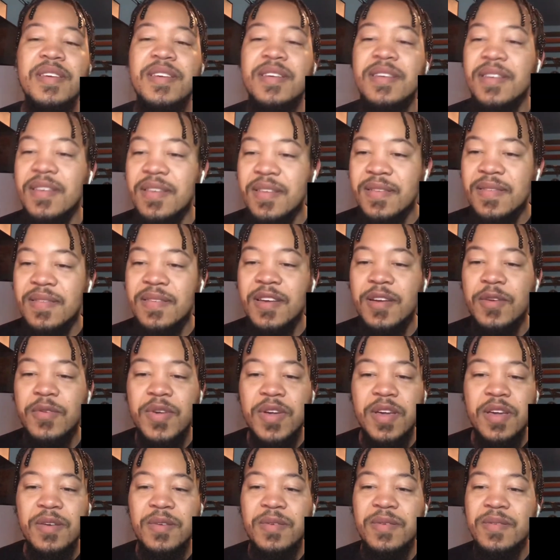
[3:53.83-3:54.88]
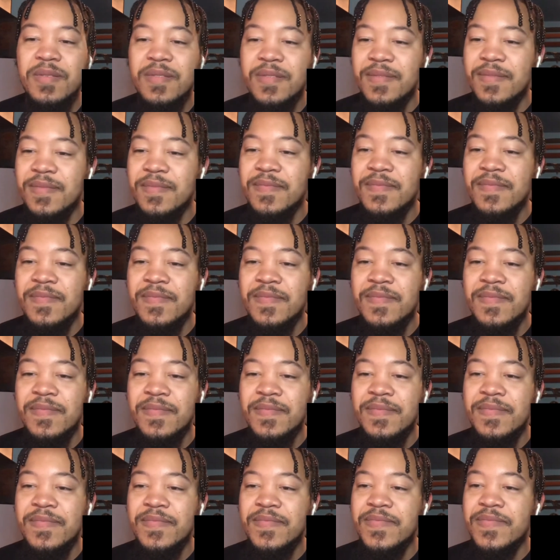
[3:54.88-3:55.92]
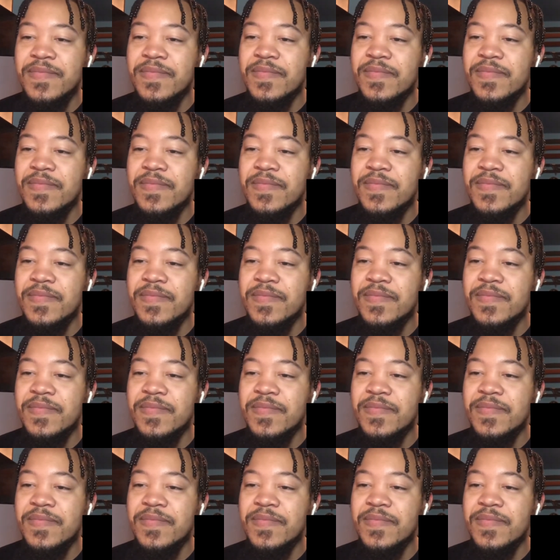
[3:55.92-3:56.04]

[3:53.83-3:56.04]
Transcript: For catching unwanted bugs in your house.